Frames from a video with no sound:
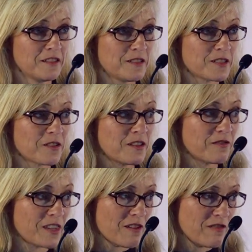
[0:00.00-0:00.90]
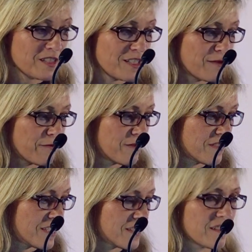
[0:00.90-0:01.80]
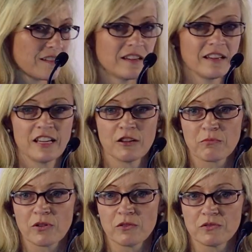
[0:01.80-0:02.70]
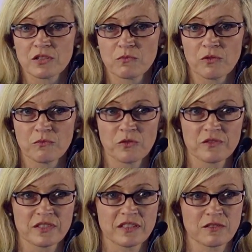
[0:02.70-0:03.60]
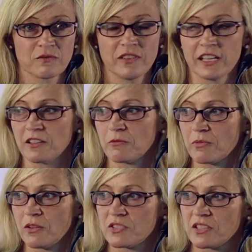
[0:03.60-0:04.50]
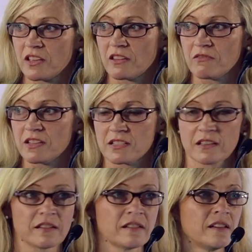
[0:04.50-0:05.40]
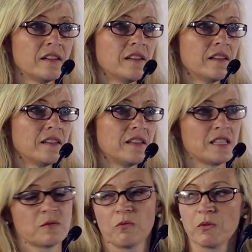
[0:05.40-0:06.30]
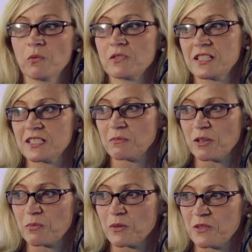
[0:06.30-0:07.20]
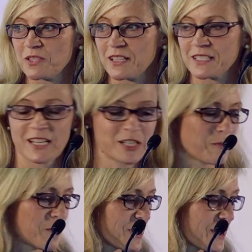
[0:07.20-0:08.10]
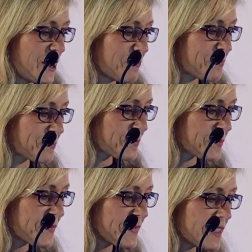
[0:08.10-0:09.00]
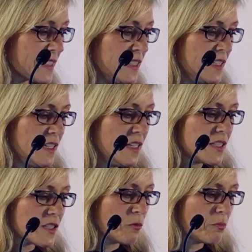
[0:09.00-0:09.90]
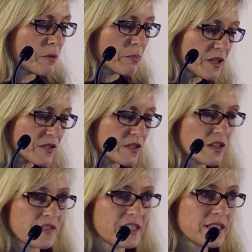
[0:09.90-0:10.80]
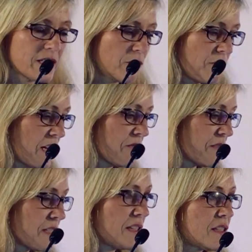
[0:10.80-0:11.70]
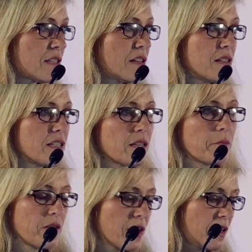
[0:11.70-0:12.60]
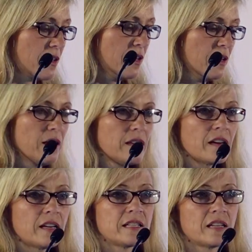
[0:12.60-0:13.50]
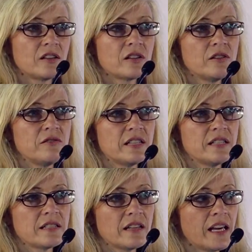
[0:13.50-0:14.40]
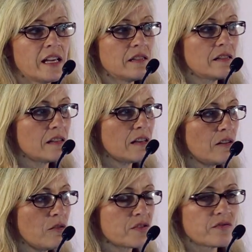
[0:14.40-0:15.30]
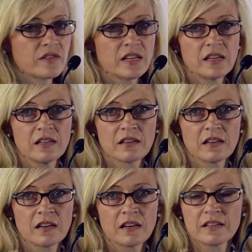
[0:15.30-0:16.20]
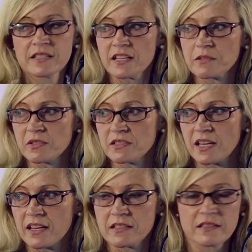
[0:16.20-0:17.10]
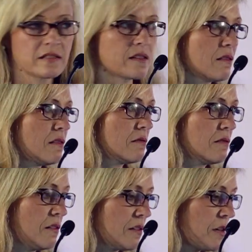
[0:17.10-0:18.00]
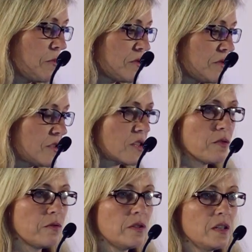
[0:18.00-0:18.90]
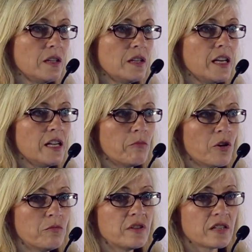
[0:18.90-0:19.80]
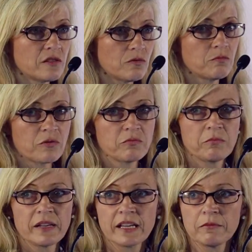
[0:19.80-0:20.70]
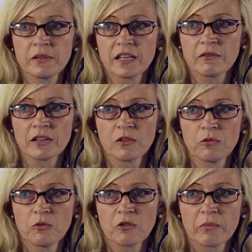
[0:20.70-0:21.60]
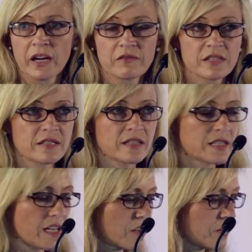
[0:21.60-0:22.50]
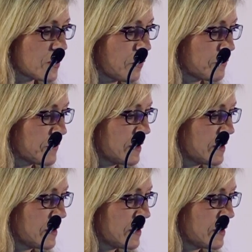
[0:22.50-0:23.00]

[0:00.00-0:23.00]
So there is a difference in approach. One's the sort of legal approach, the other is this is what we want it to be approached, that's HMRC. So, but personal service is still relevant, certainly something that is included in a lot of the assessment tests that I'll come on to in a moment, and you'll probably be hearing a lot more about as the day goes on.